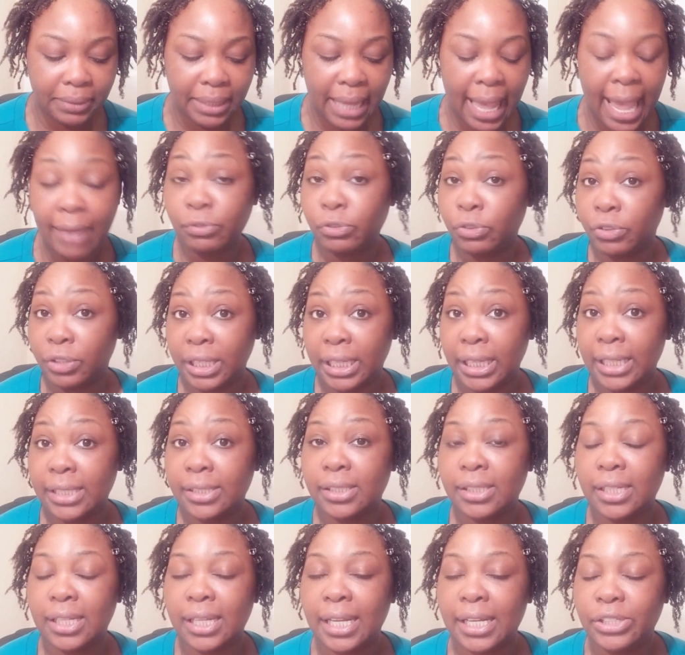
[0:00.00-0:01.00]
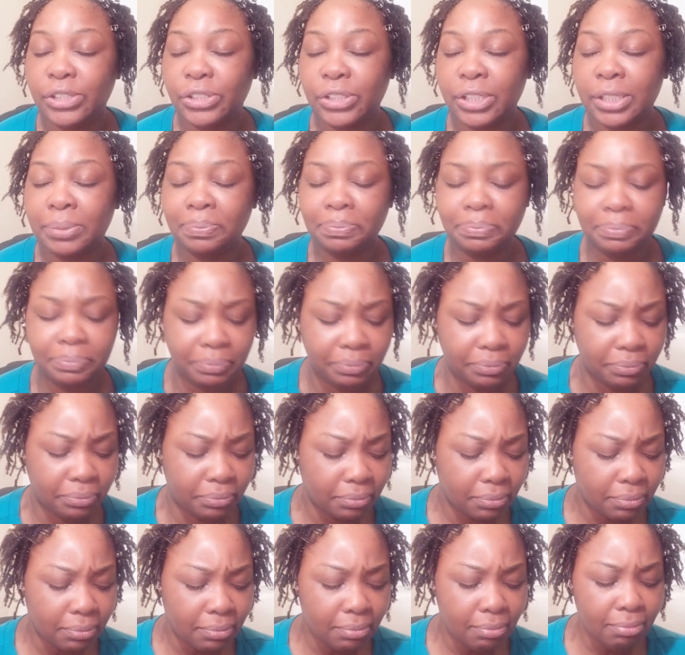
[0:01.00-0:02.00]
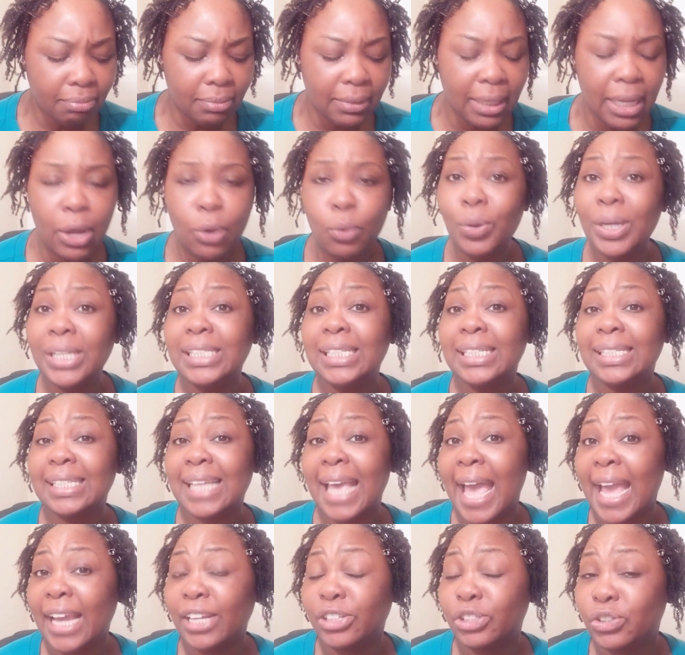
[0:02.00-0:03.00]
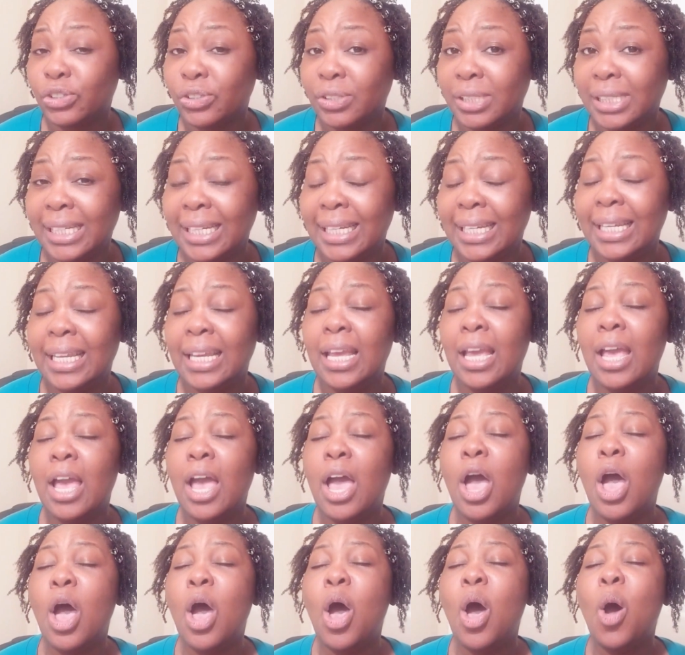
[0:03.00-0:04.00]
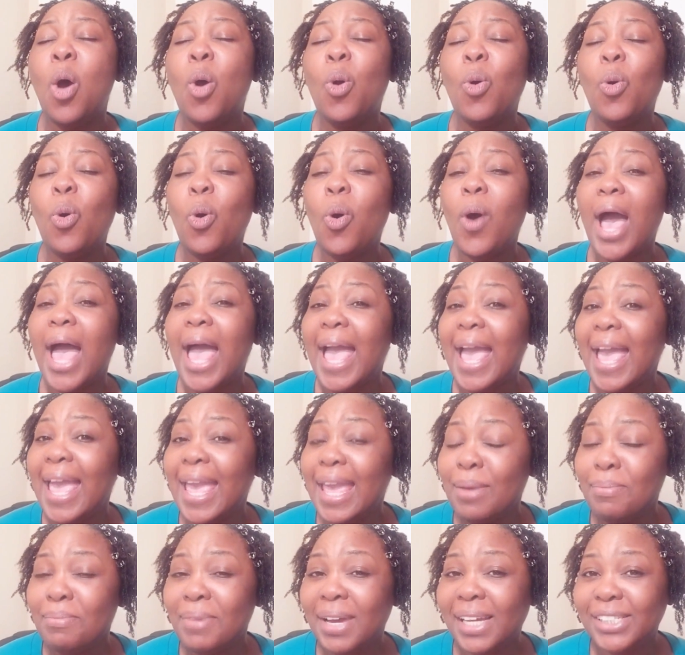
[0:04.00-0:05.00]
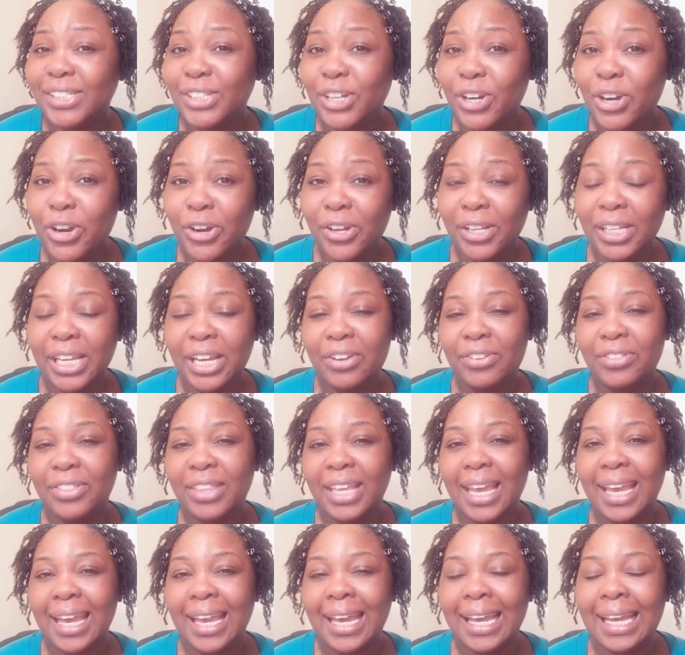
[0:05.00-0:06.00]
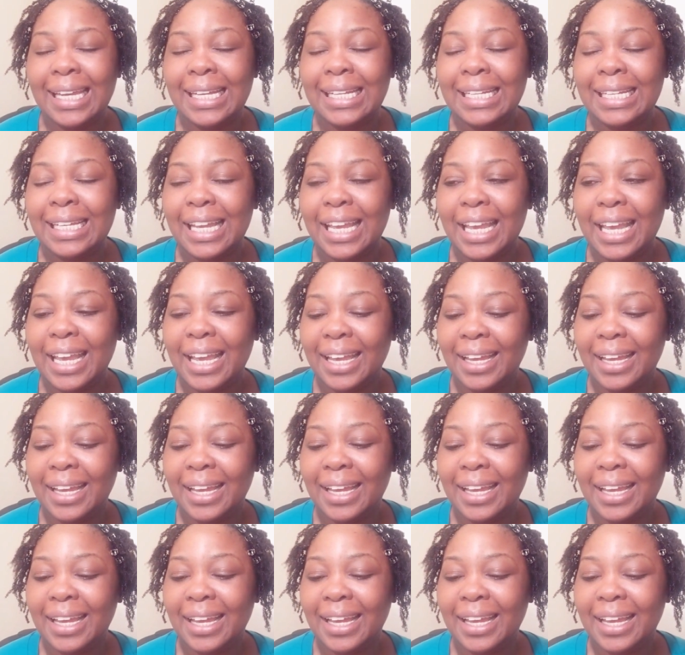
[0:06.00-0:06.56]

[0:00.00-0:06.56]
after the installation, which is actually way much earlier than,